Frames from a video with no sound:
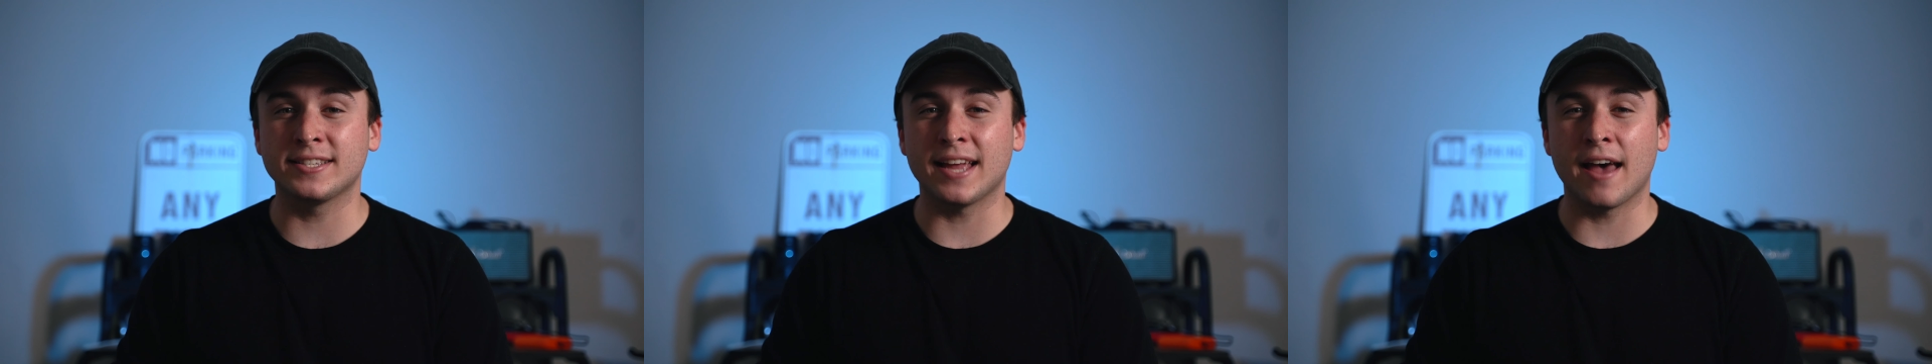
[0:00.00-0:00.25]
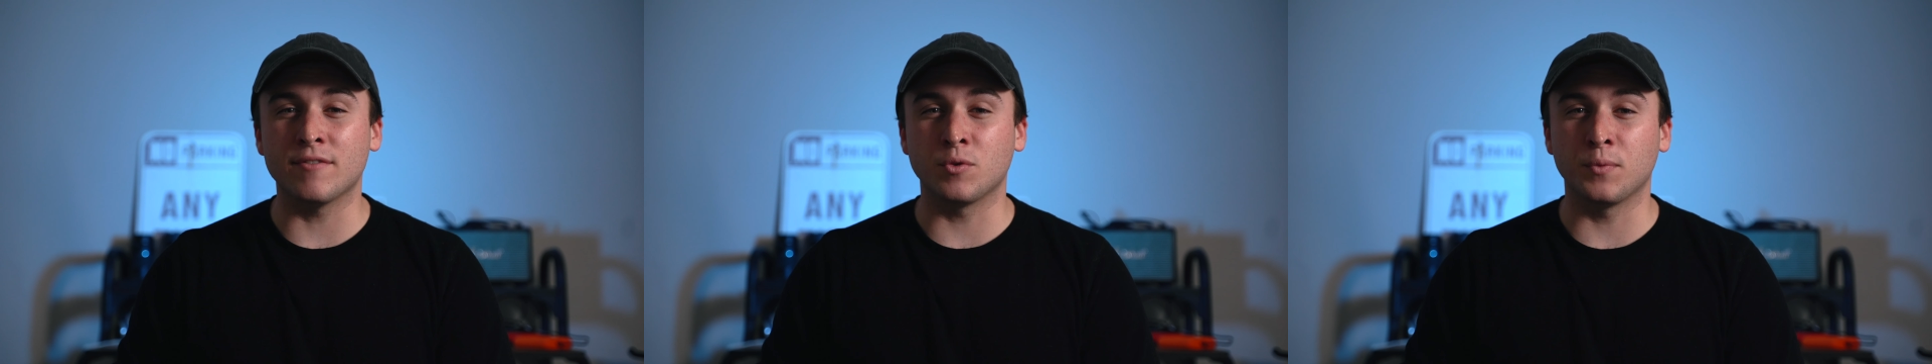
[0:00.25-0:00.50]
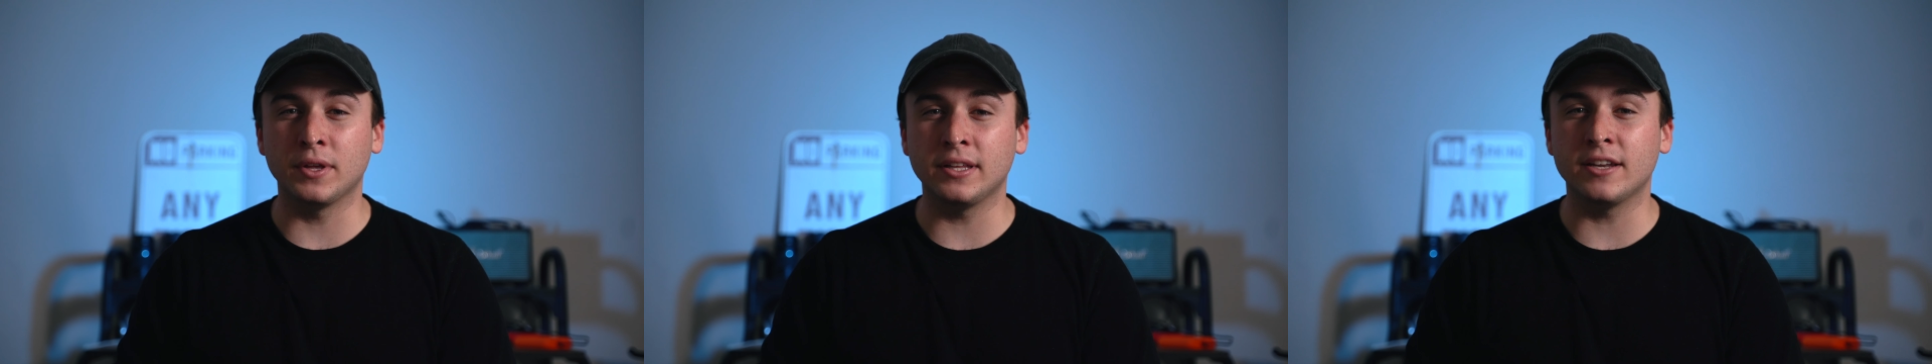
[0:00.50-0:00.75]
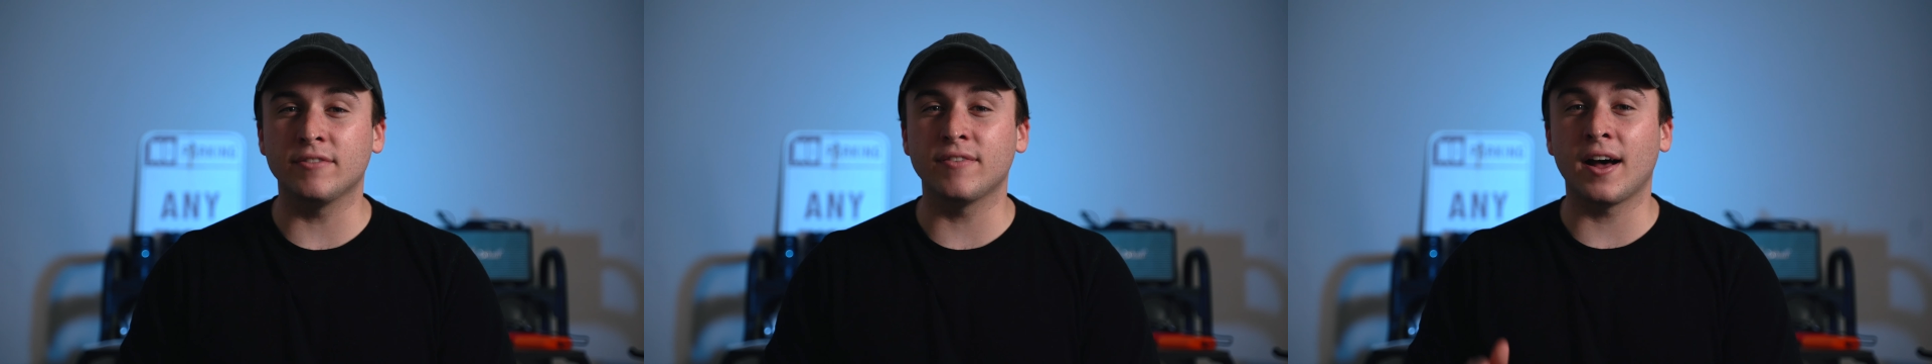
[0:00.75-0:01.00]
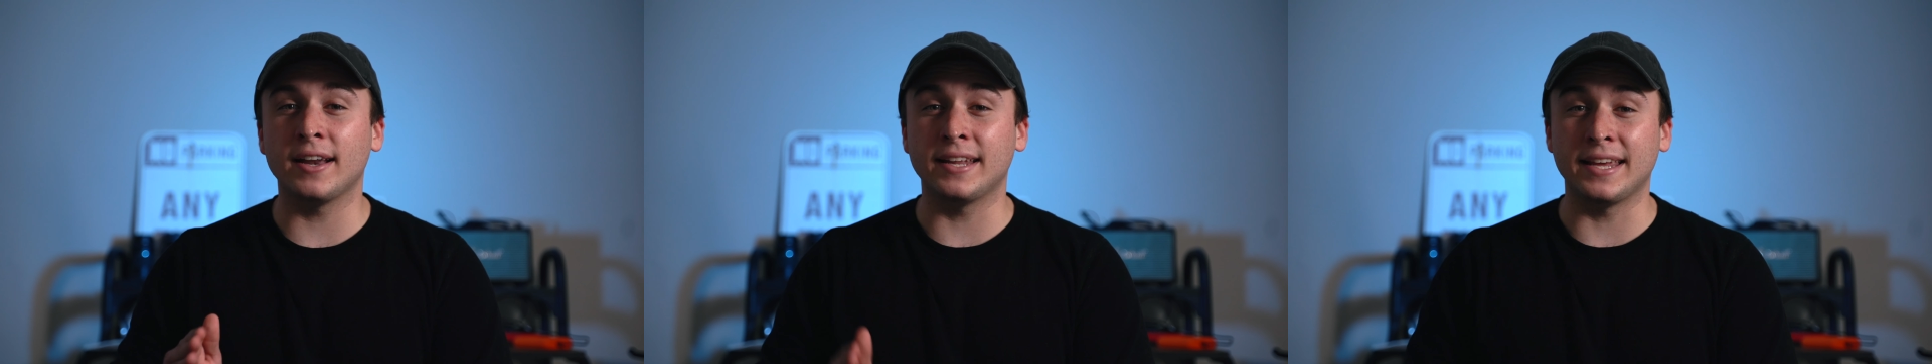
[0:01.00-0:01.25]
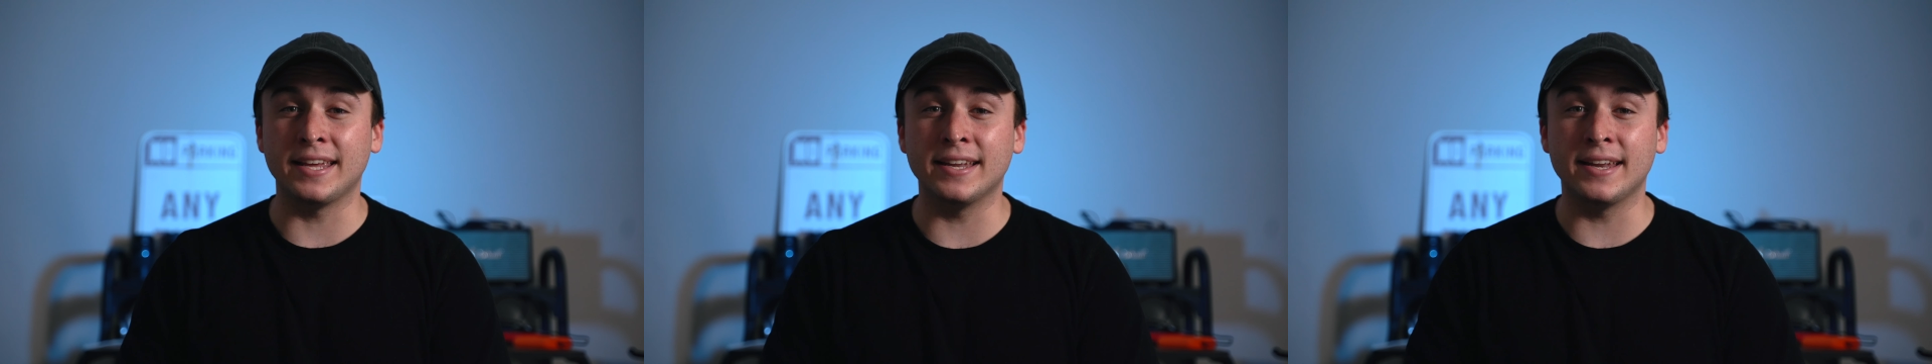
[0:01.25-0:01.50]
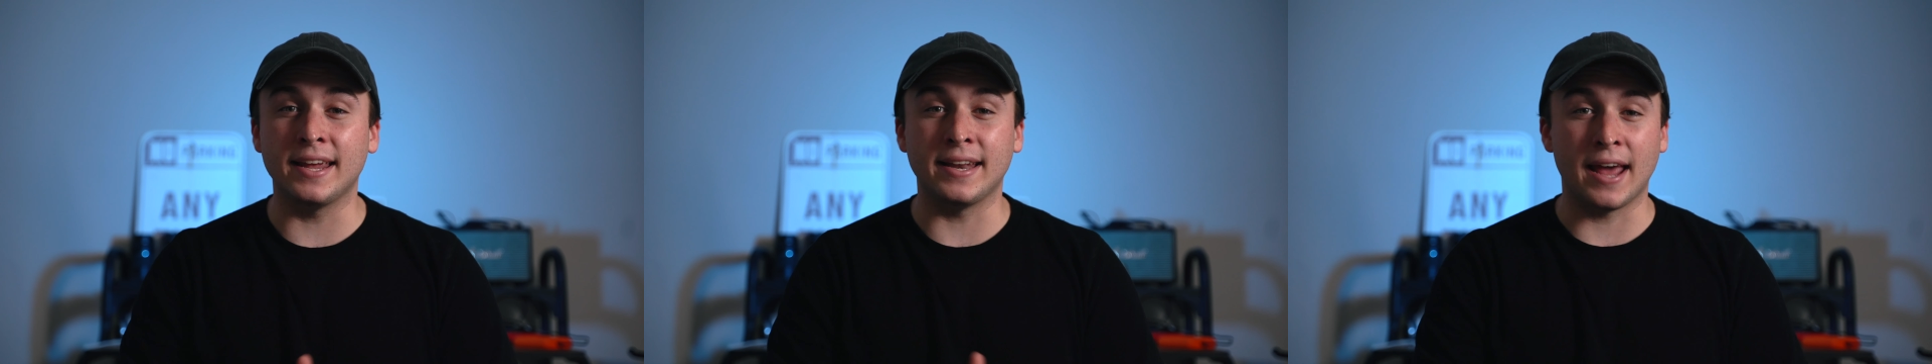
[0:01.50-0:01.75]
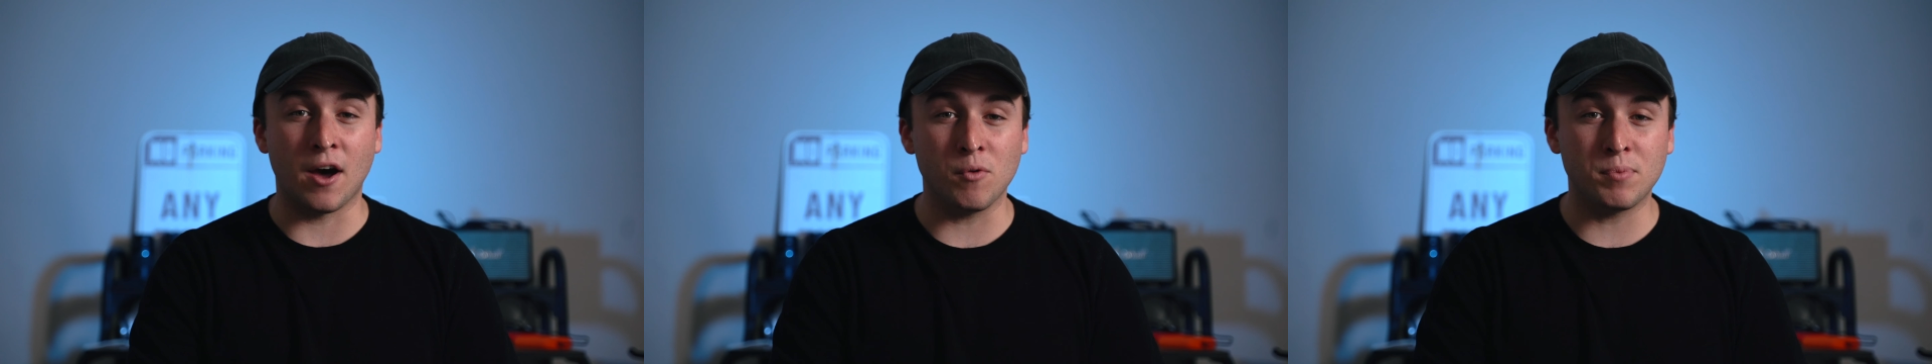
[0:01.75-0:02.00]
that have a really defined in and
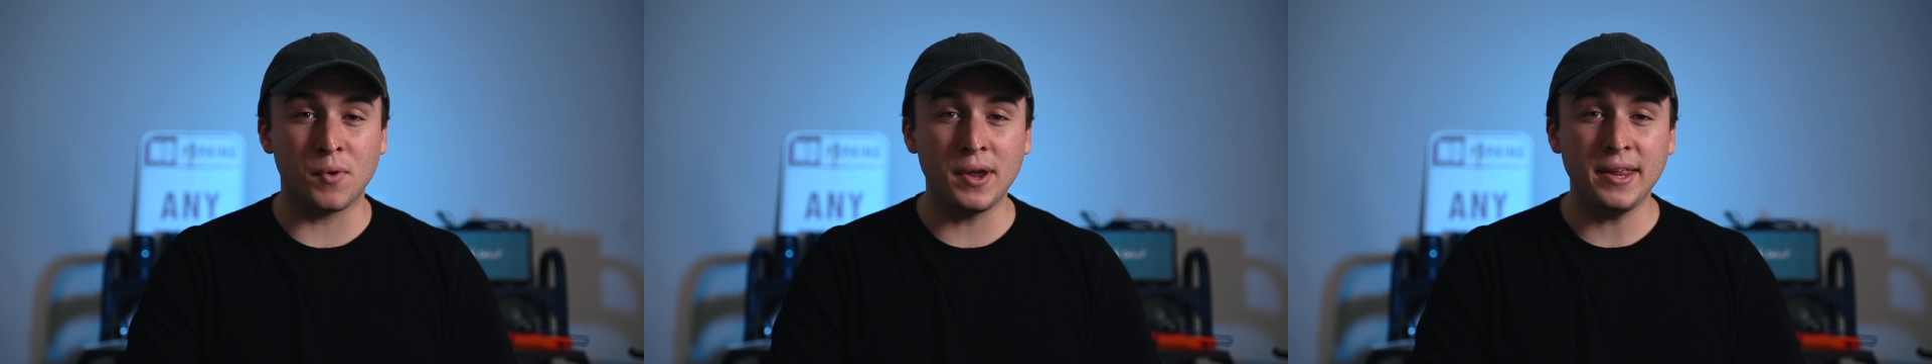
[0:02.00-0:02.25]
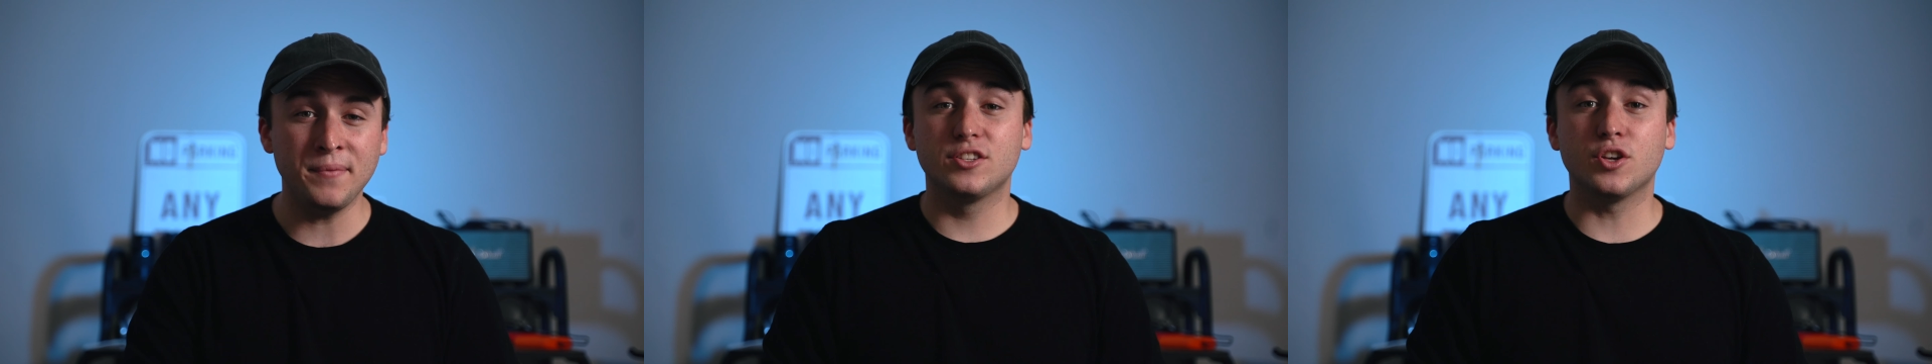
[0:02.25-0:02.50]
out point.